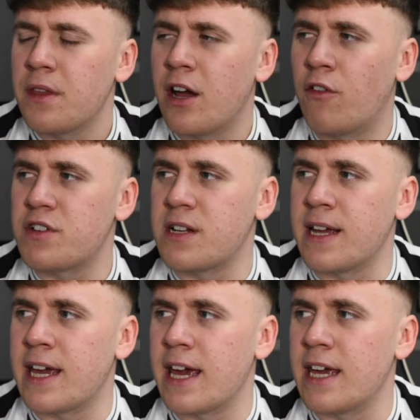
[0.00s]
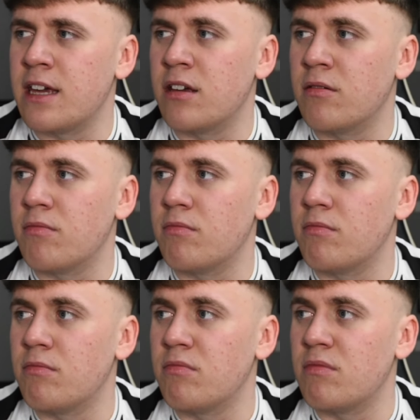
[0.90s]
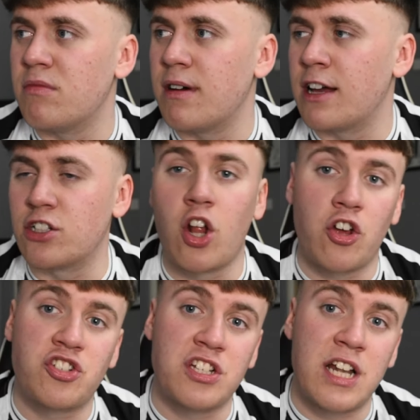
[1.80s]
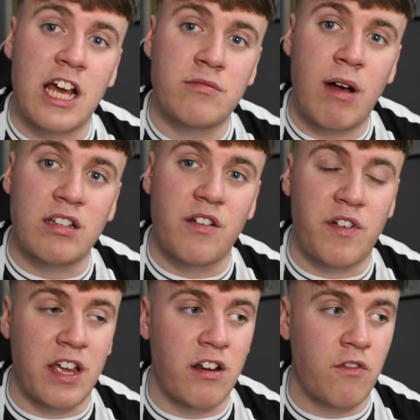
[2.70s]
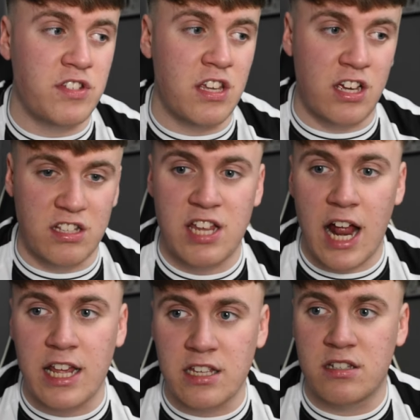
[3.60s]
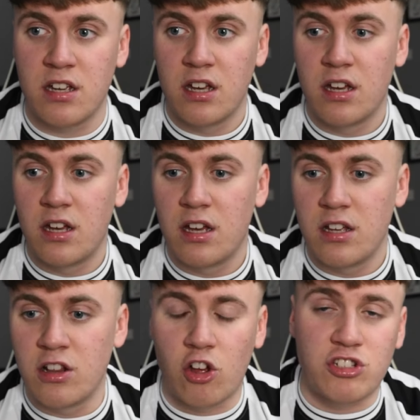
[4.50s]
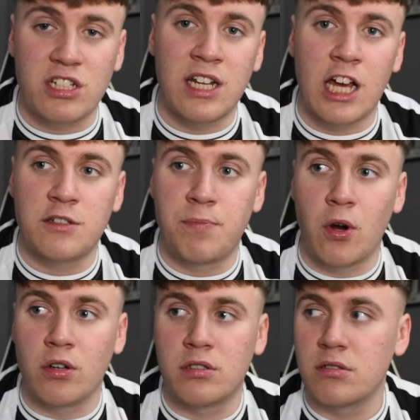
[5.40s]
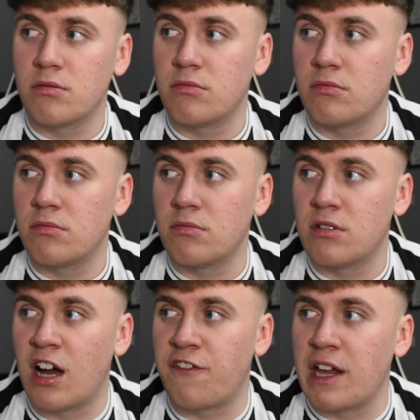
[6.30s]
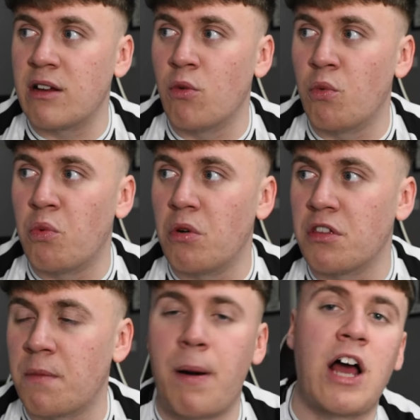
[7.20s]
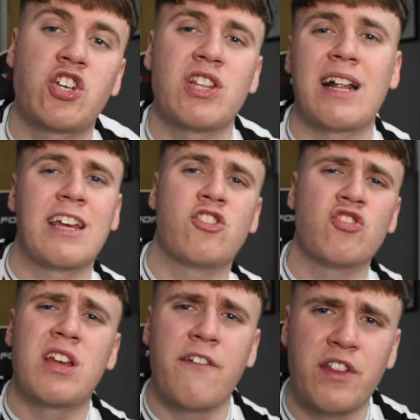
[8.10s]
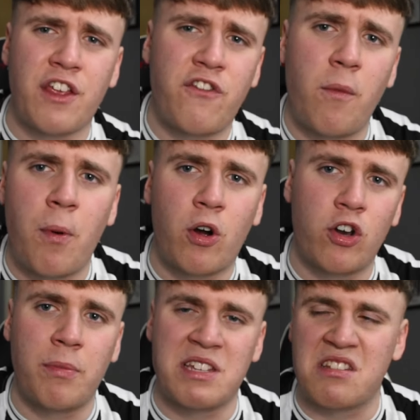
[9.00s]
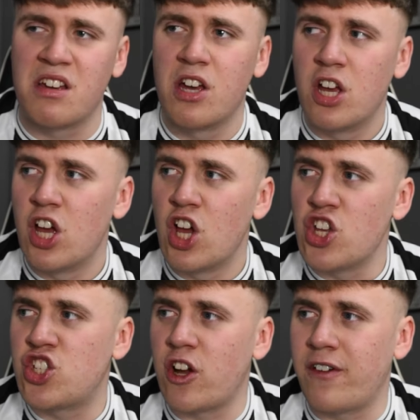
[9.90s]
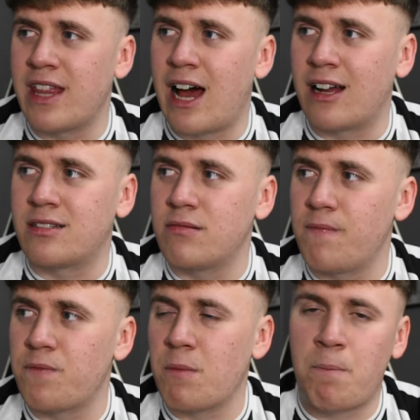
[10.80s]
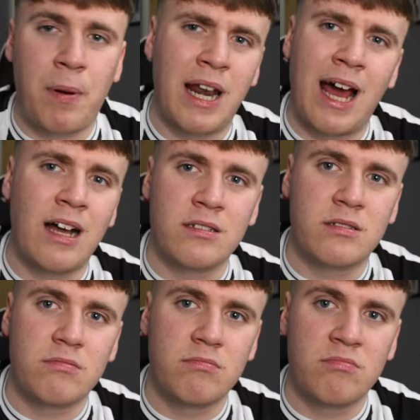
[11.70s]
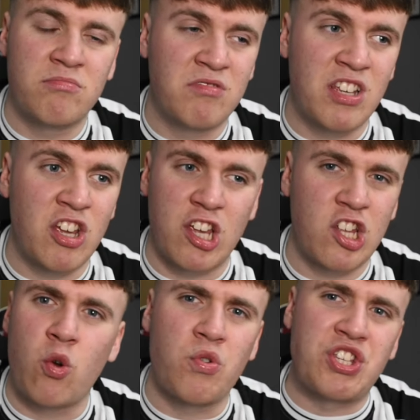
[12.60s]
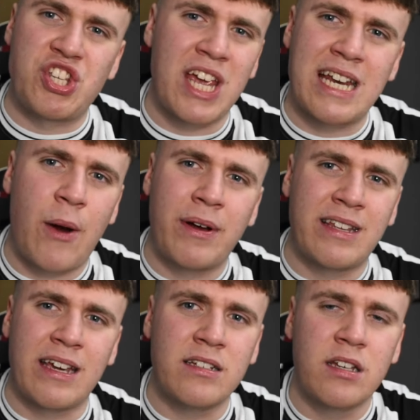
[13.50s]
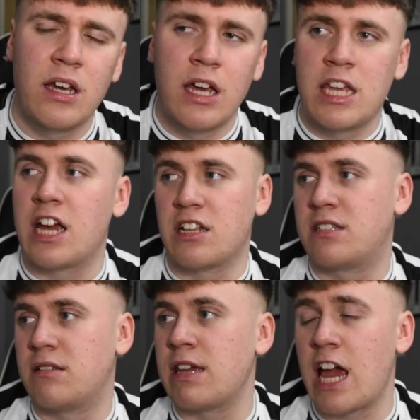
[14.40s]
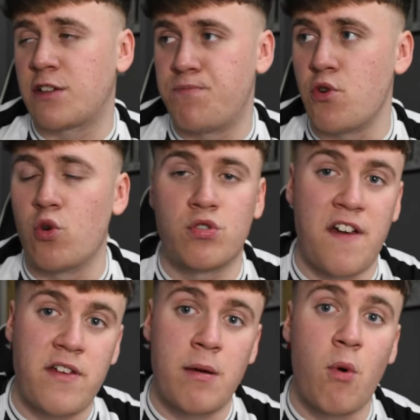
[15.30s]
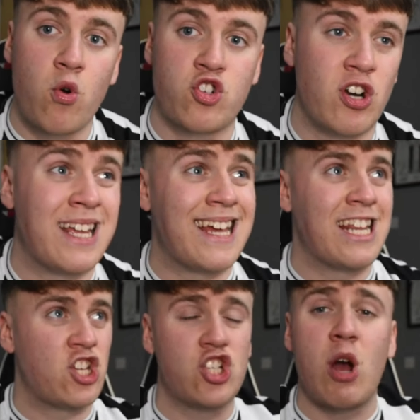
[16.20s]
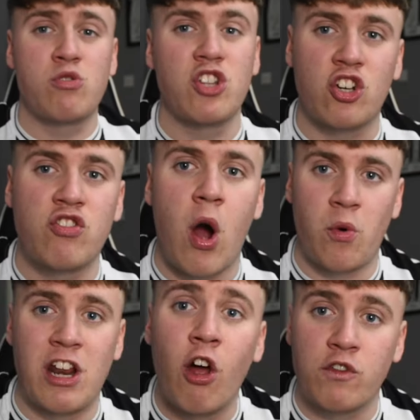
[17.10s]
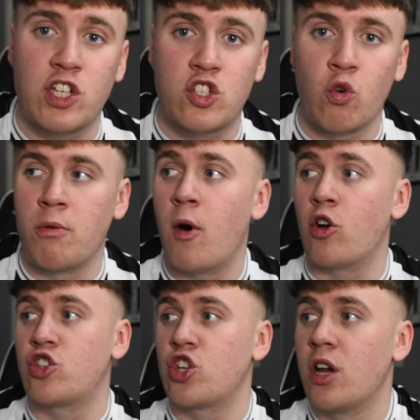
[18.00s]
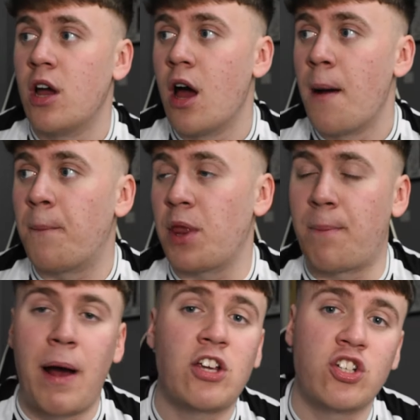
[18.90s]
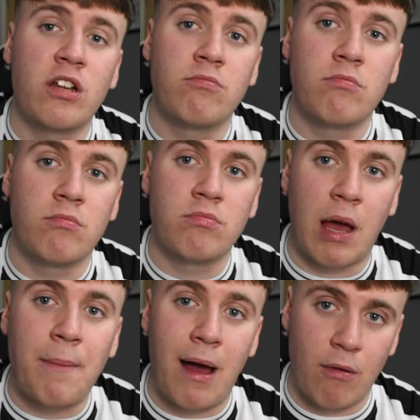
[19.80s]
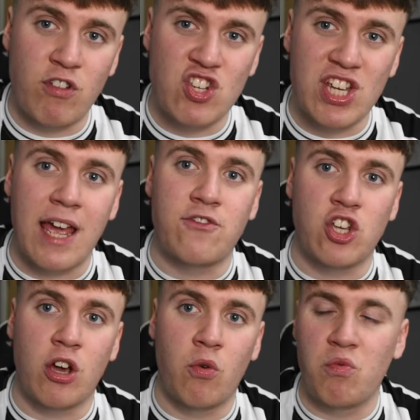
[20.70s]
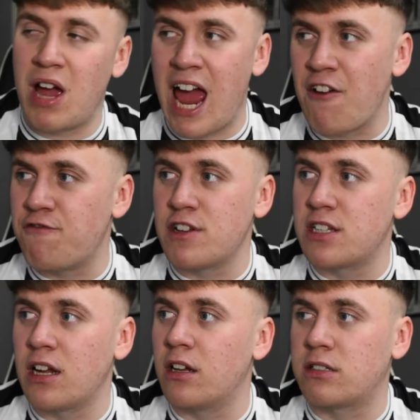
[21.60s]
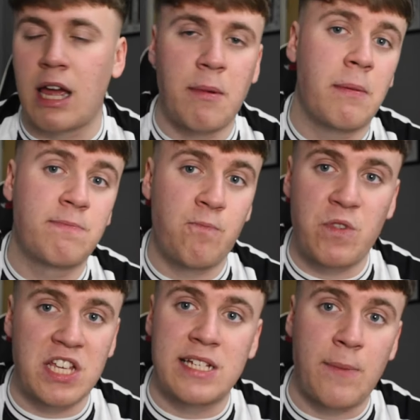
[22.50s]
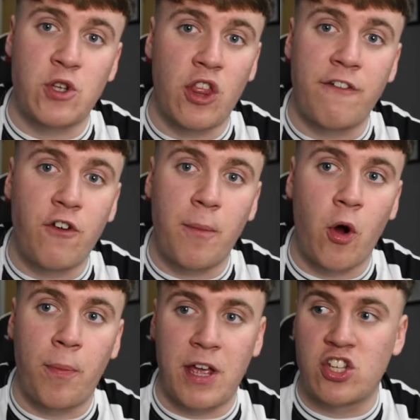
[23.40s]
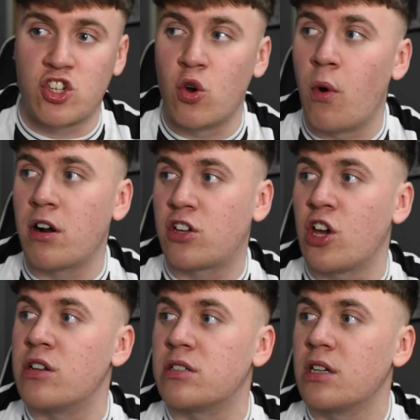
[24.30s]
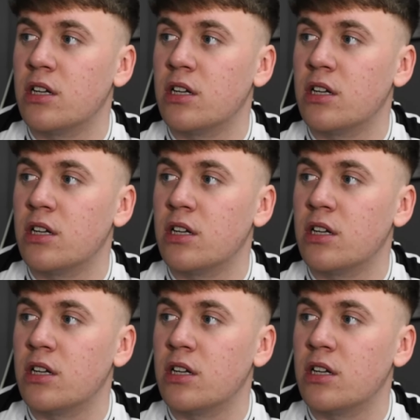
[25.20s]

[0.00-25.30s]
Obviously, he has lost his legs massively, and obviously you can tell he's lost his legs, but I think the passion that he does give for this football club is something that players you don't see nowadays. You can, yes, Bruno's very emotional, he shouts at the crowd and he loves it so much, but the passion and that Matt Ritchie gives you every single time he steps on that football pitch, no one could